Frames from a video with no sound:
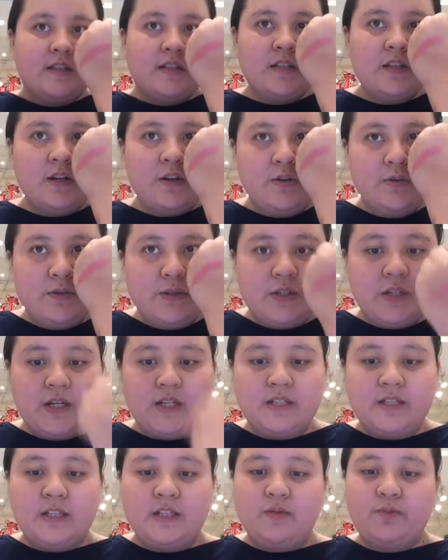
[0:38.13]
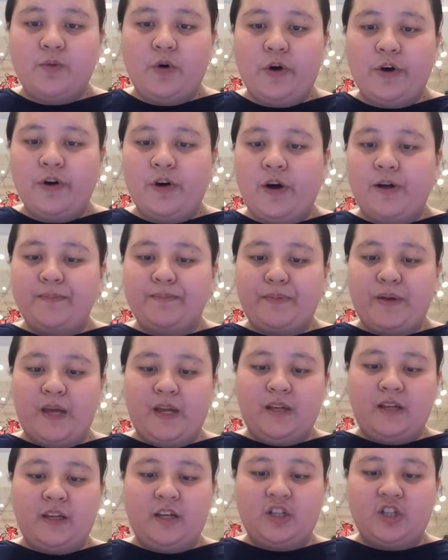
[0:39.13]
06, is more on
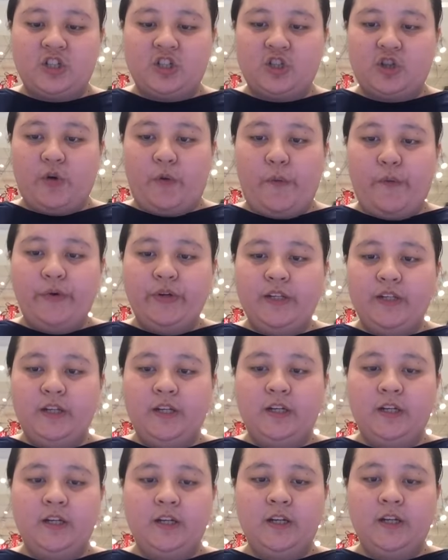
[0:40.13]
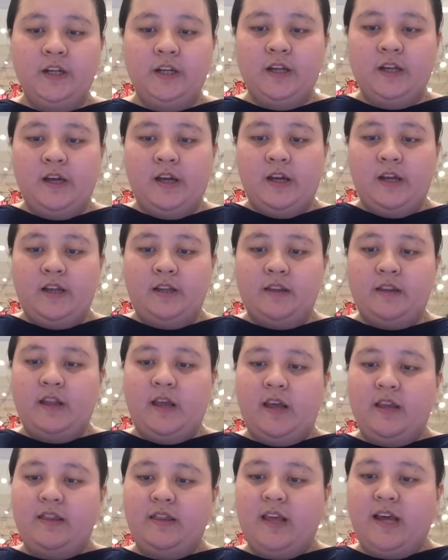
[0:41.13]
pinkish tone.
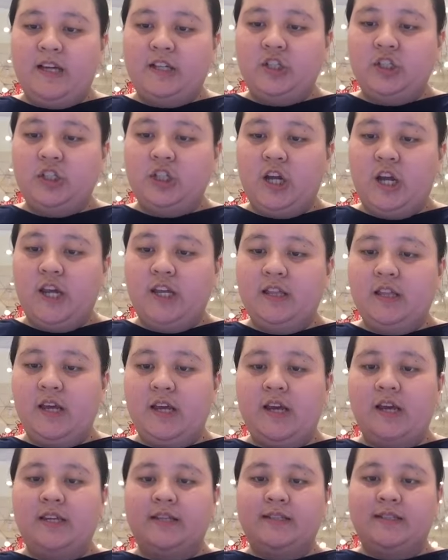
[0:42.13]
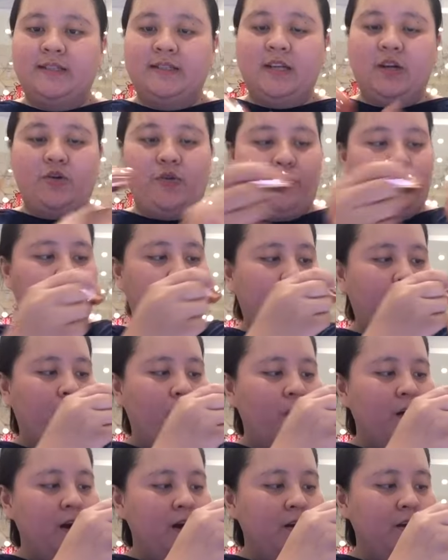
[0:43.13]
The next shade is
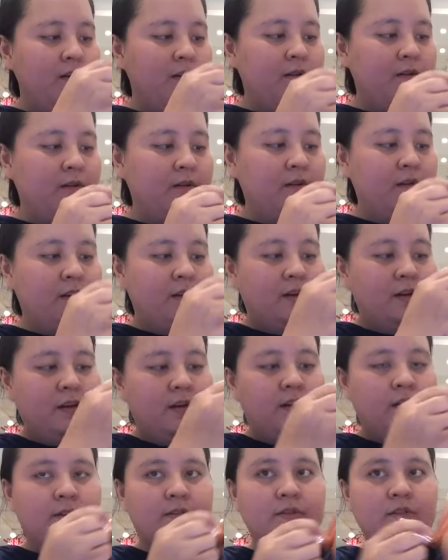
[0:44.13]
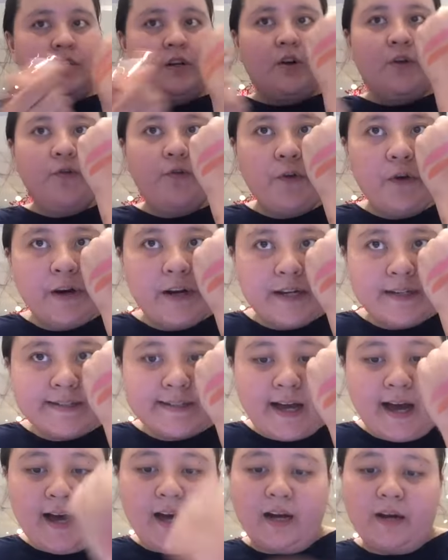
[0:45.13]
04. 04
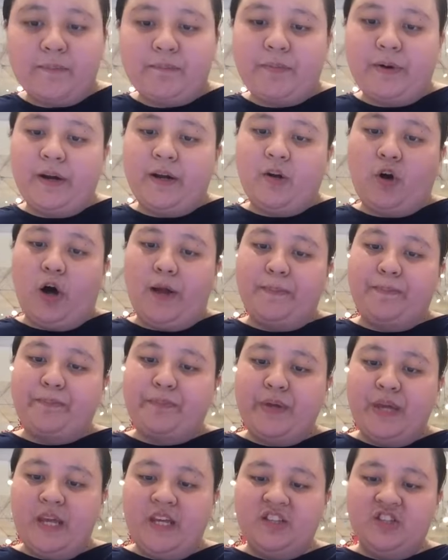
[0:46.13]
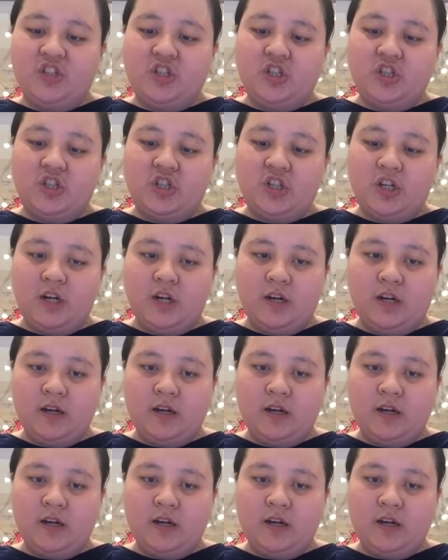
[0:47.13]
is apricot peach.